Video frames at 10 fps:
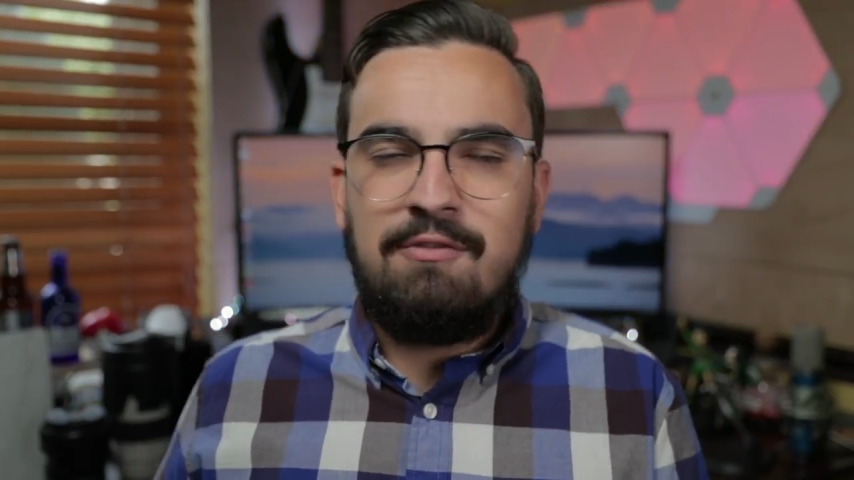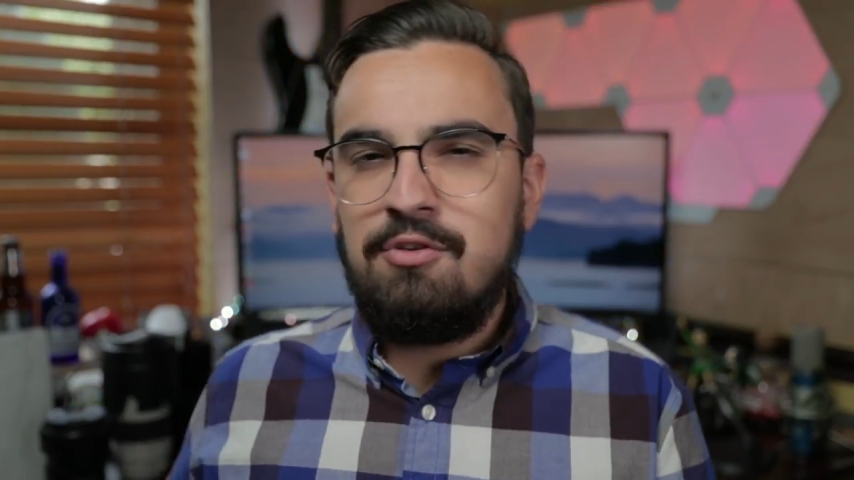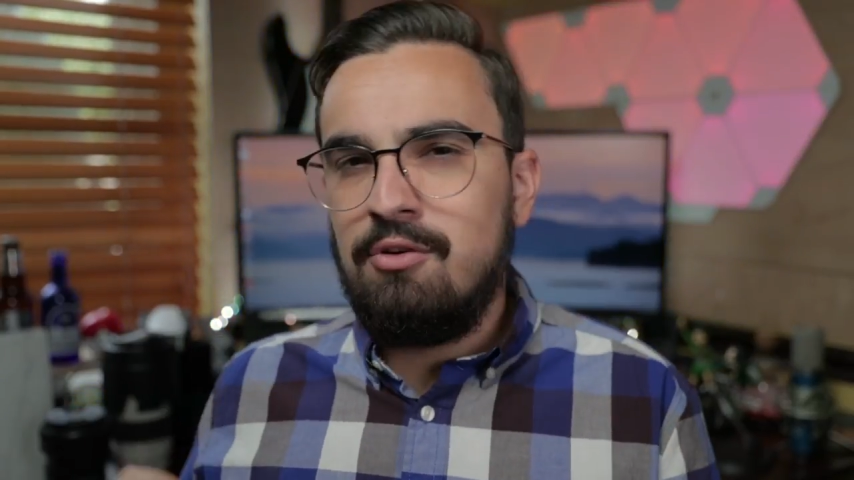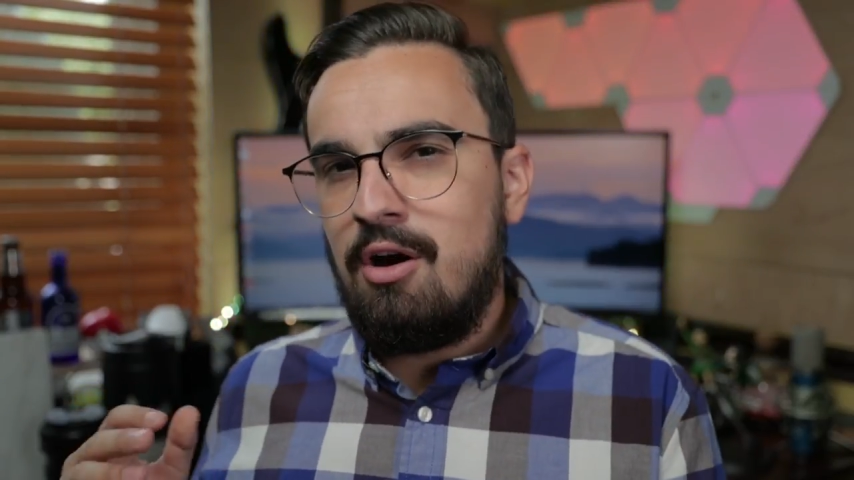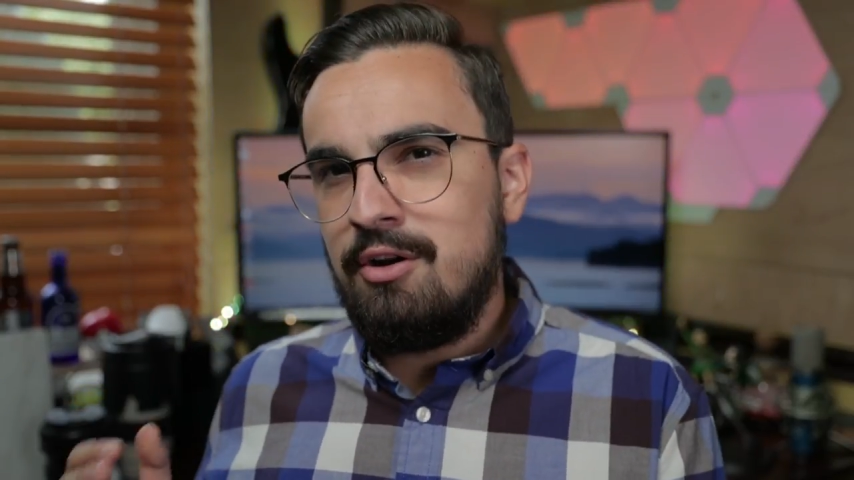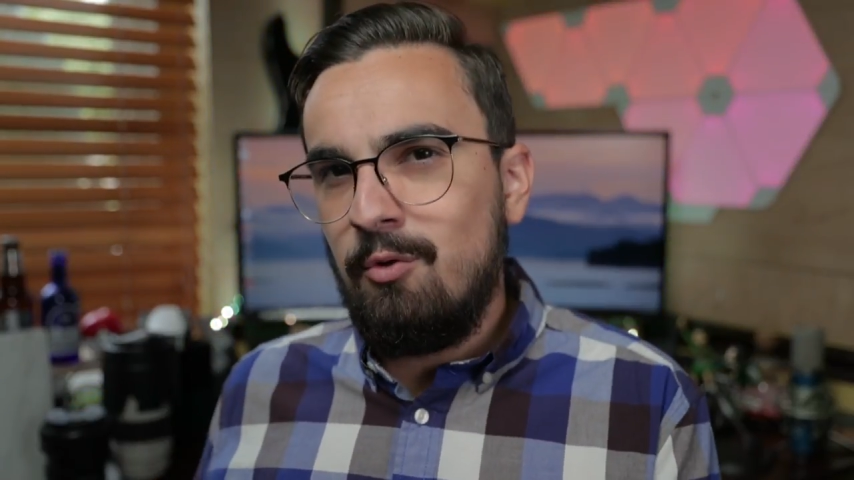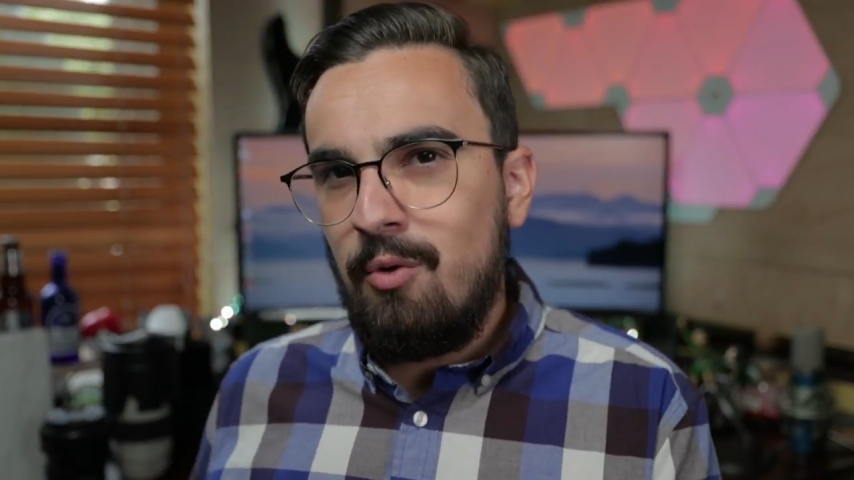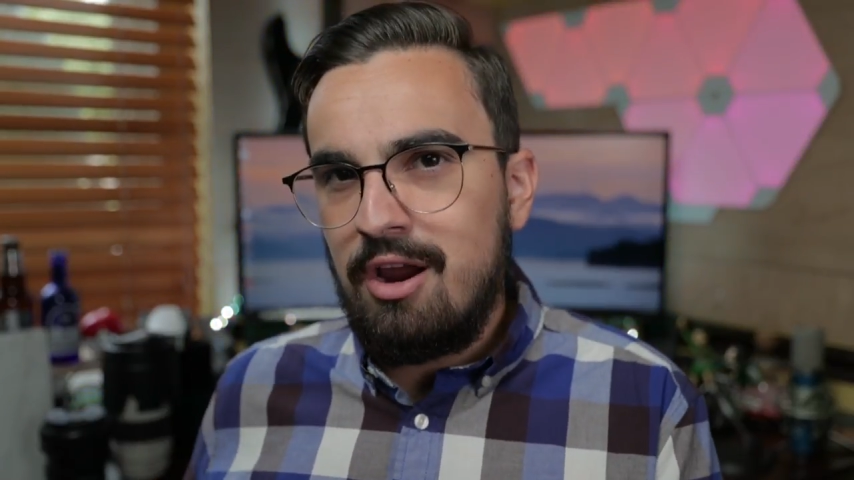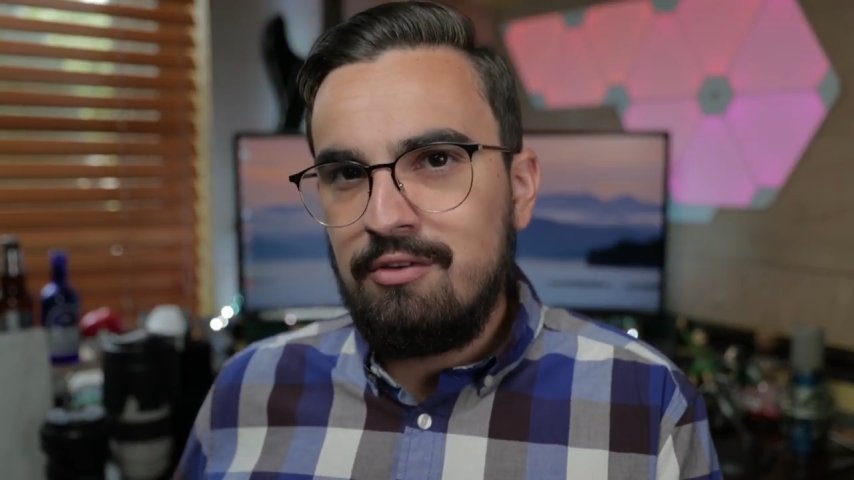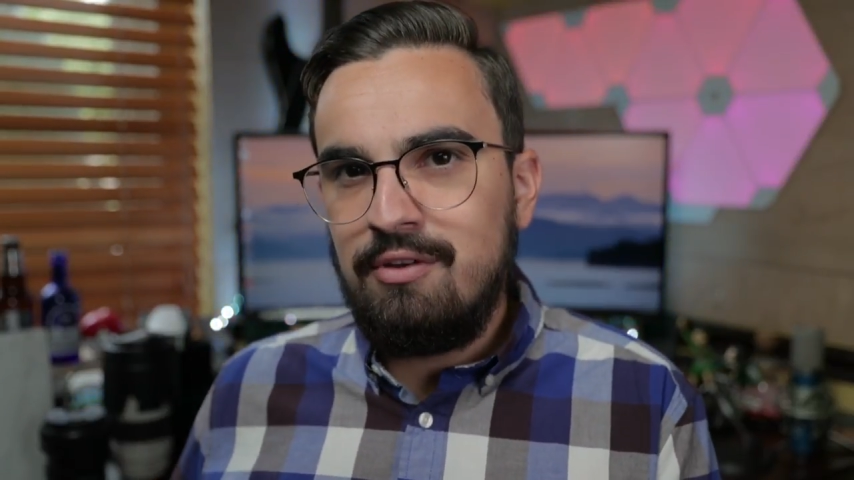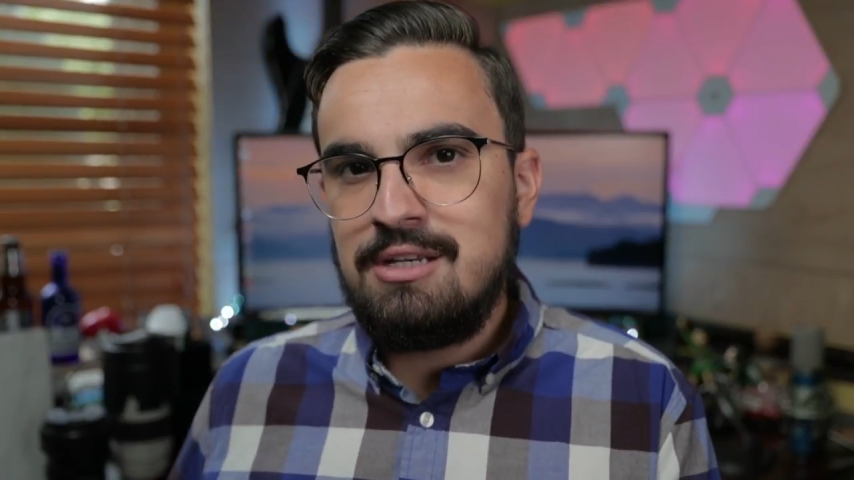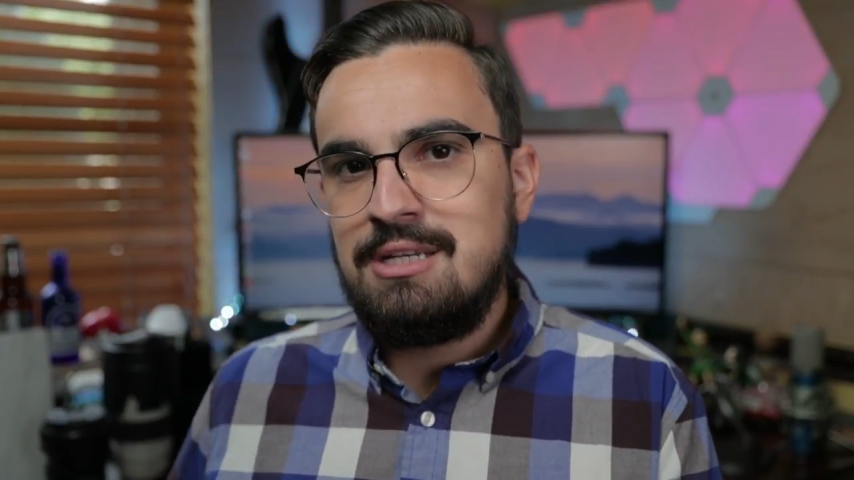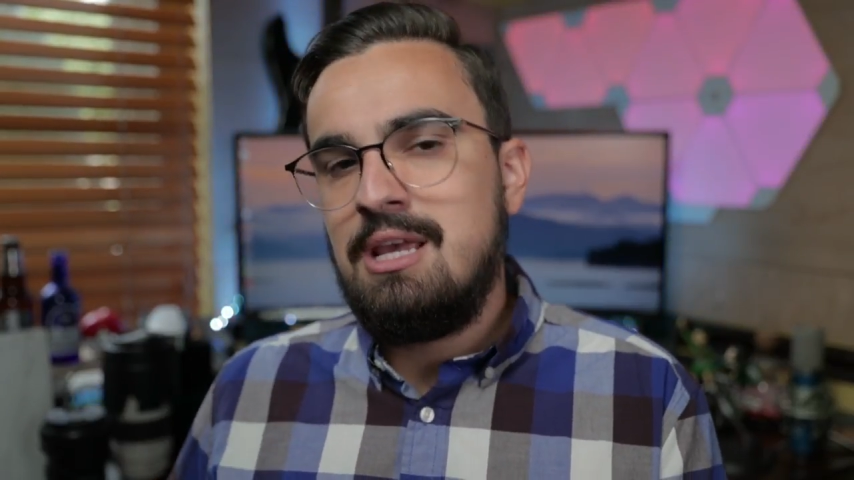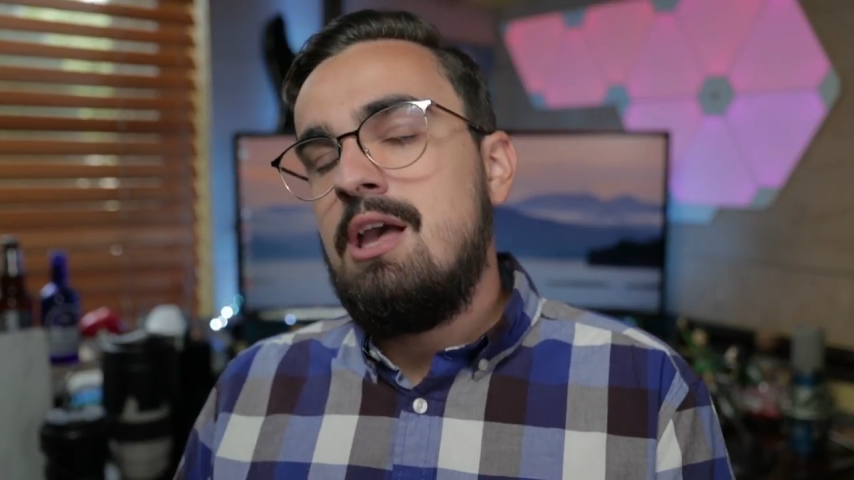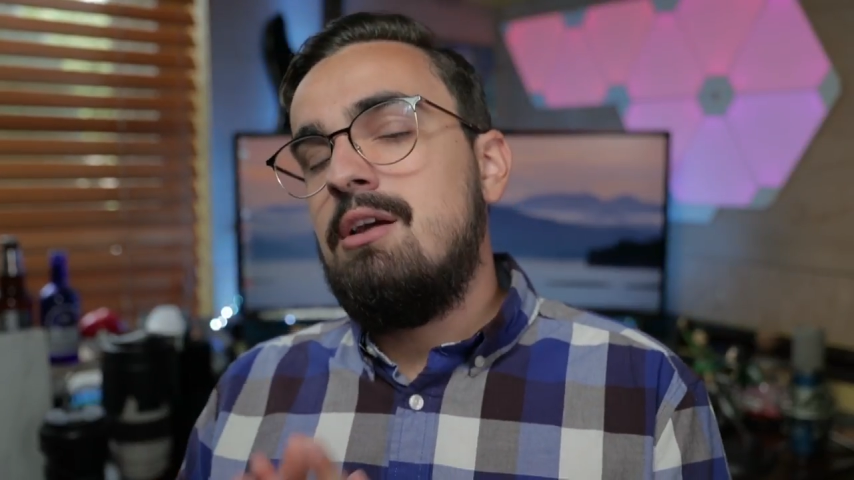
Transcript: If you're unaware of it,